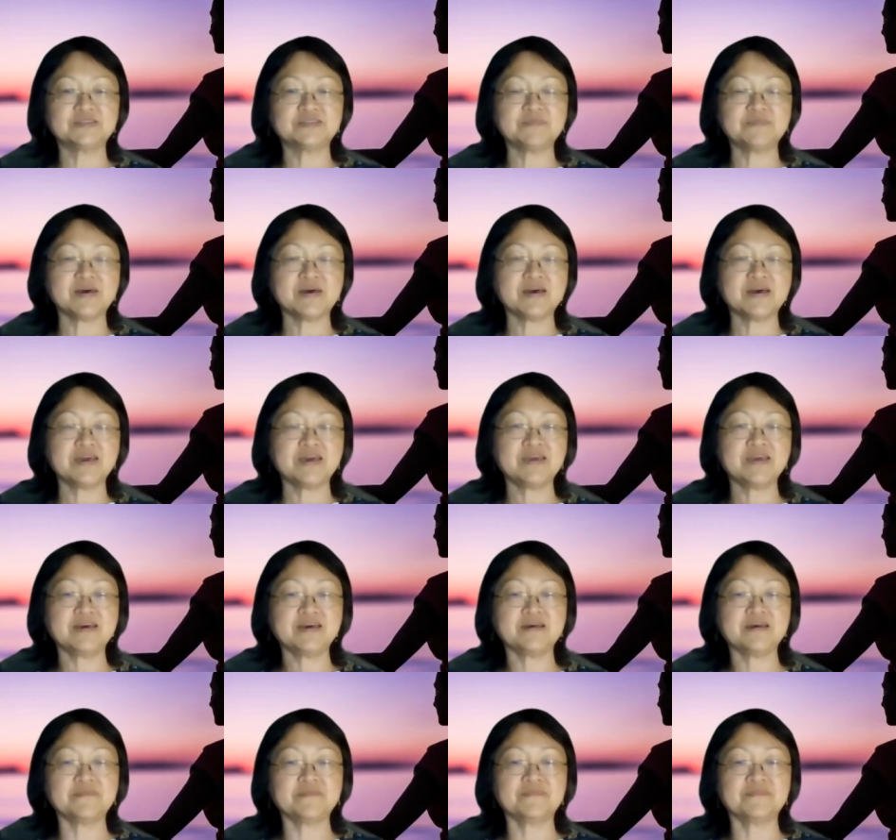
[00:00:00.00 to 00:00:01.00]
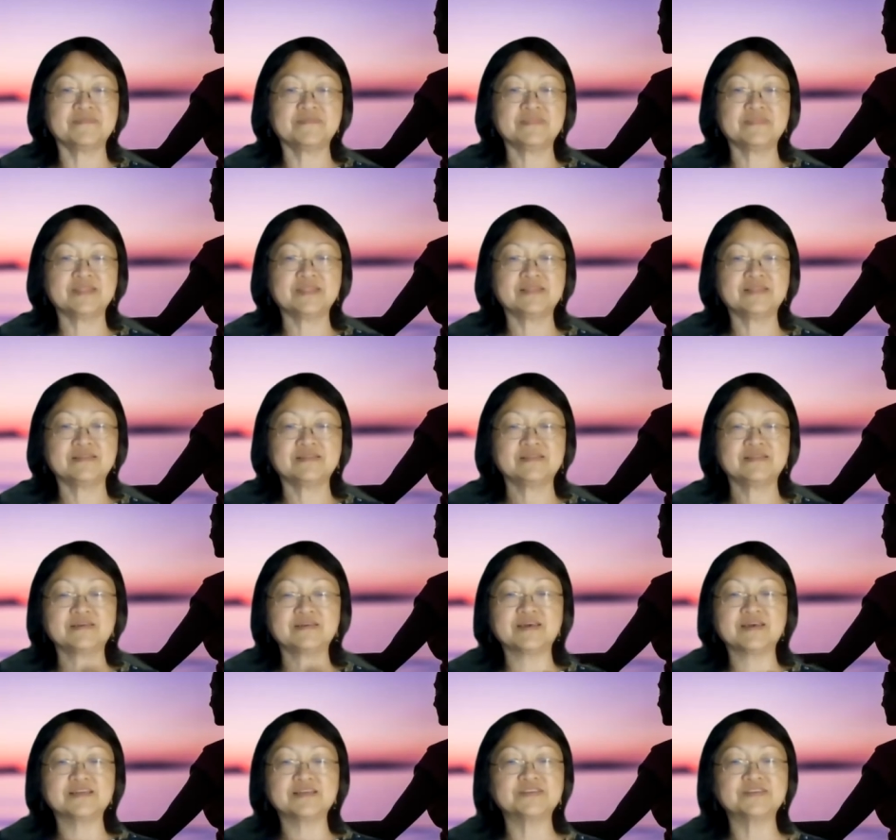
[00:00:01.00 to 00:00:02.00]
my,
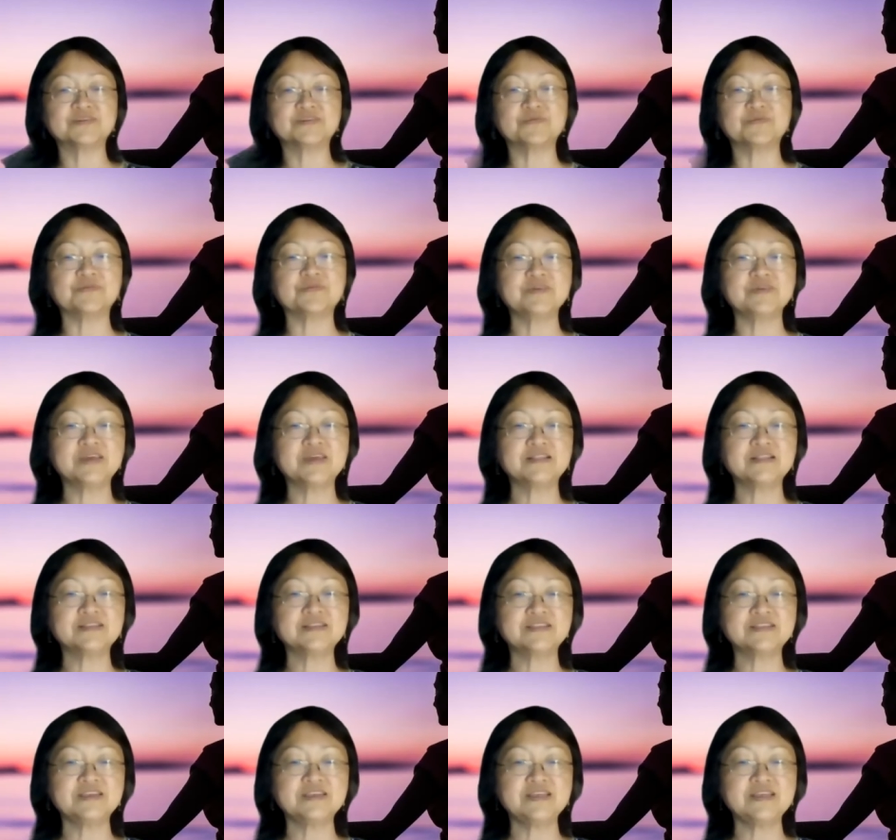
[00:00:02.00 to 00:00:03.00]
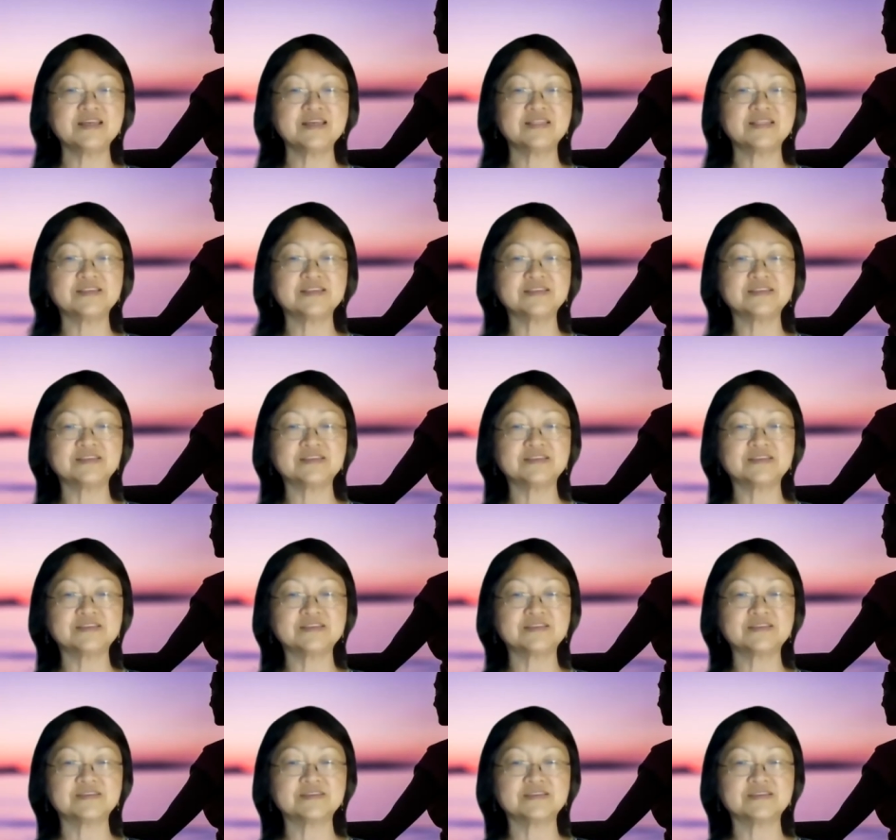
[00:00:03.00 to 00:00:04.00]
okay, so you can see that this is
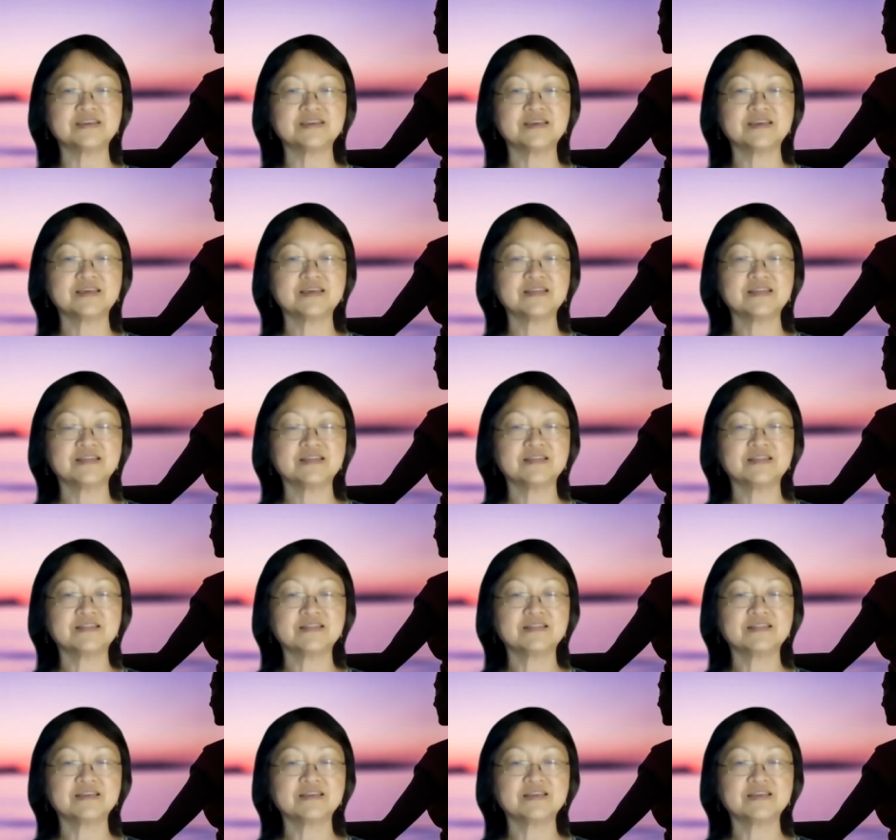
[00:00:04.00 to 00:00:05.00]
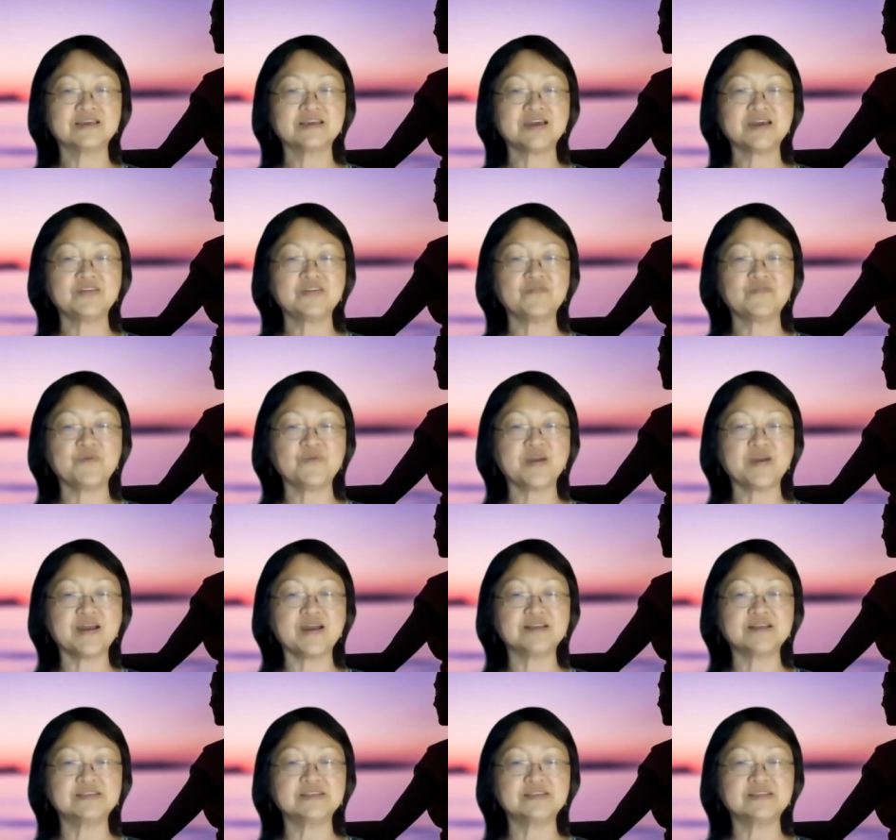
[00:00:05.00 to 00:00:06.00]
kind of where
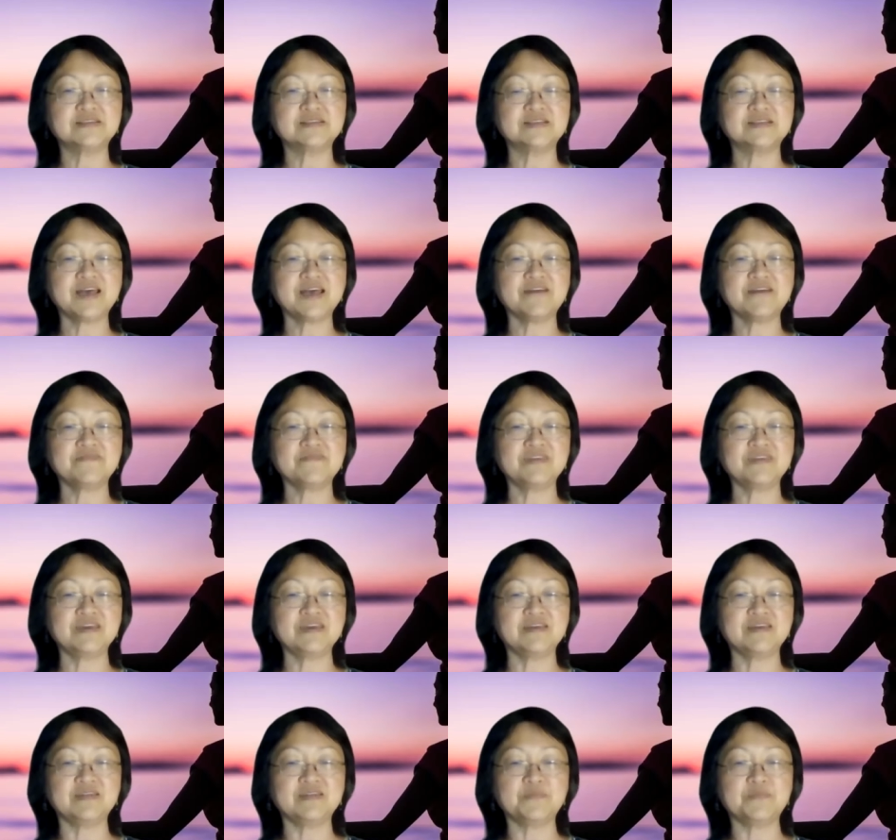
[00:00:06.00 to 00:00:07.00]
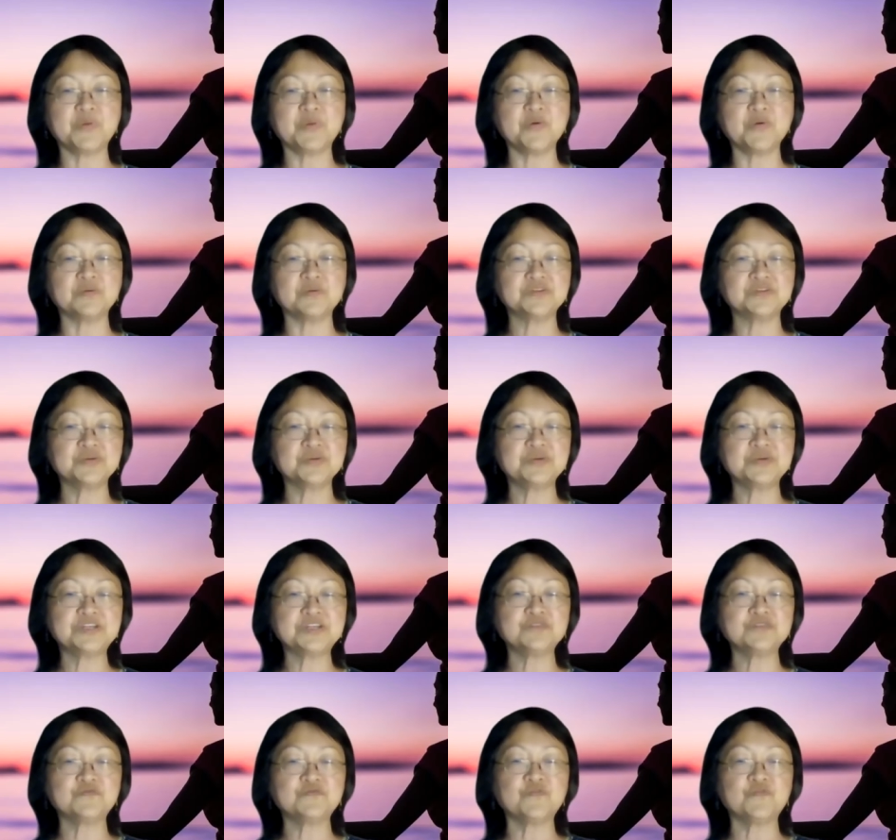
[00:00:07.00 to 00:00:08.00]
I have the bone. So you
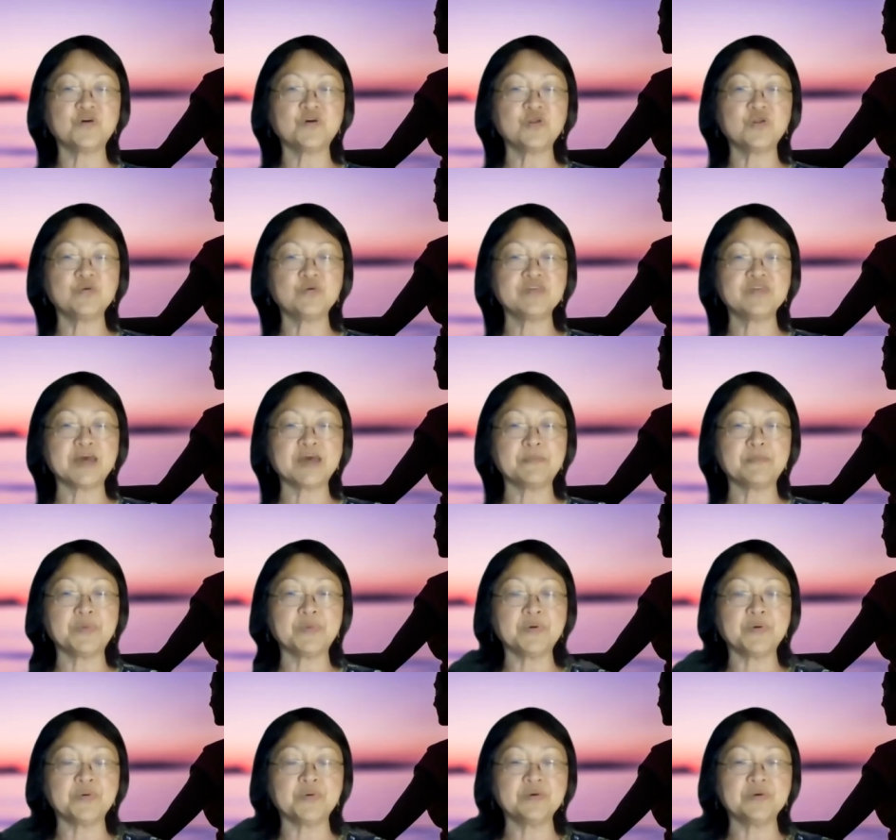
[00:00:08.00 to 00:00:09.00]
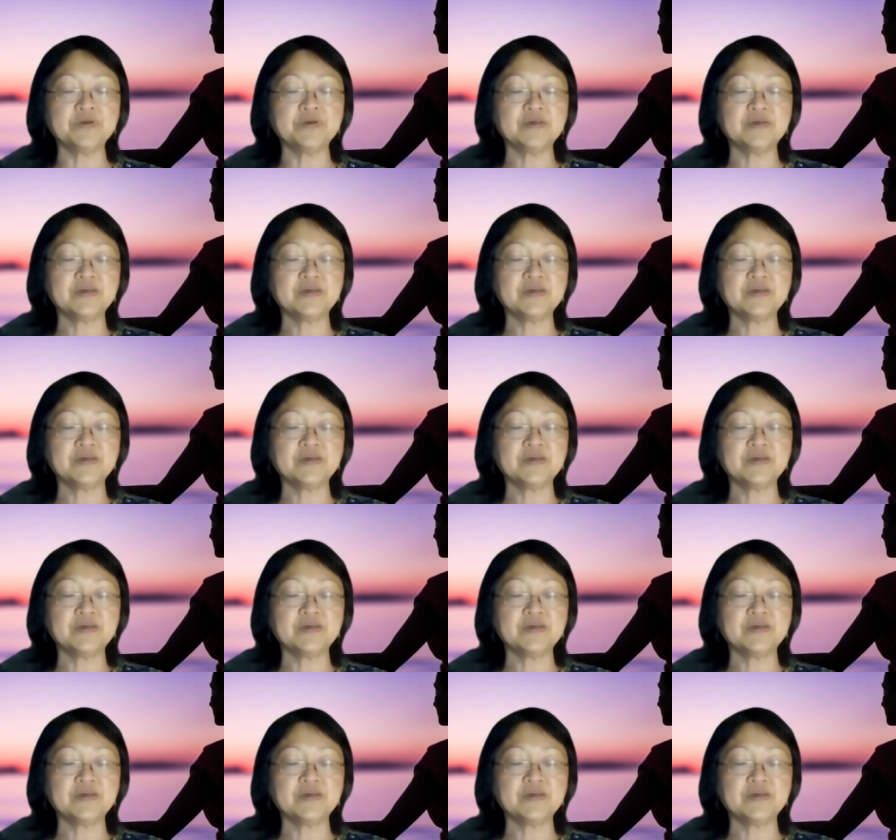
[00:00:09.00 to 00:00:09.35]
just follow that bone